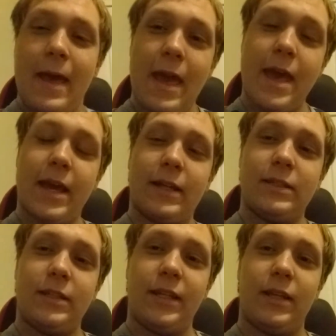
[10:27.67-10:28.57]

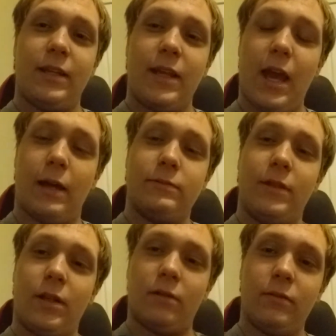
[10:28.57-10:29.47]
And yeah,
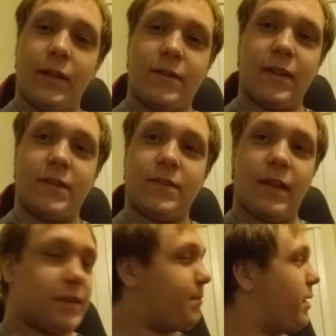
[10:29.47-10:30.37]
you know, it's
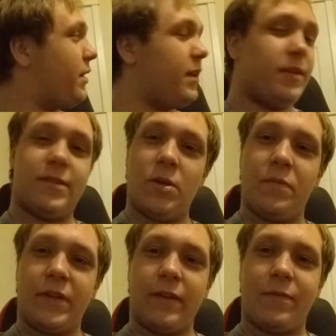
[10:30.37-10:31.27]
that's about it. It's
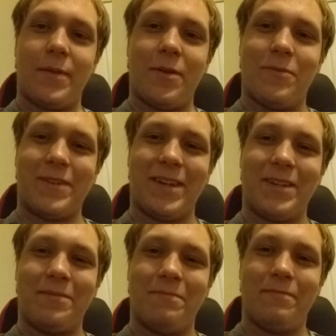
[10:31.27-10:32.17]
Nova King from the Nova
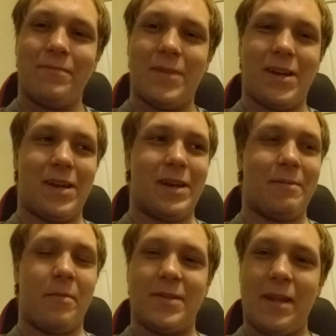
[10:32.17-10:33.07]
Kingdom.
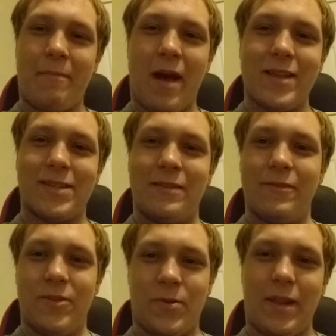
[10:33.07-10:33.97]
Remember to stay
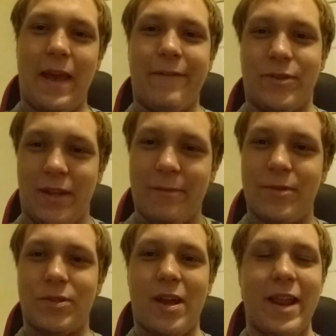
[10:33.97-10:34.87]
positive, enjoy life, only get
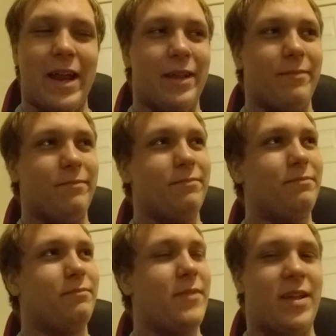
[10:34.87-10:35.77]
one shot at it.
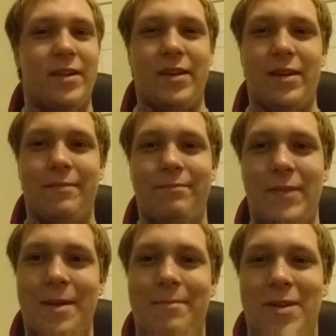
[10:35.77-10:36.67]
And
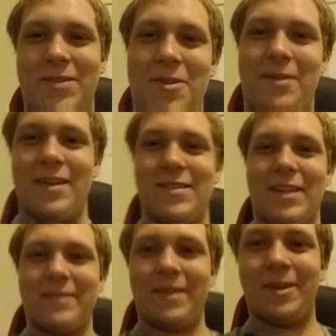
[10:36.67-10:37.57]
yeah, I'll see you guys in the
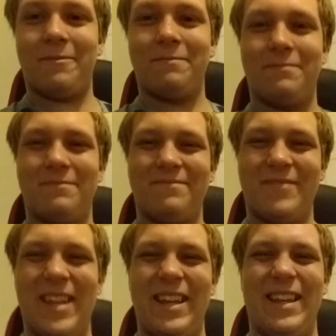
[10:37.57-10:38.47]
next video.
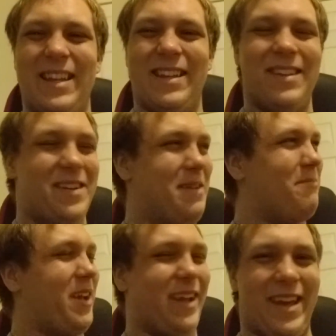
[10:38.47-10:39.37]
All right,
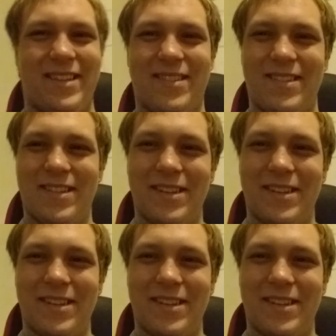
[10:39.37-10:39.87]
bye guys.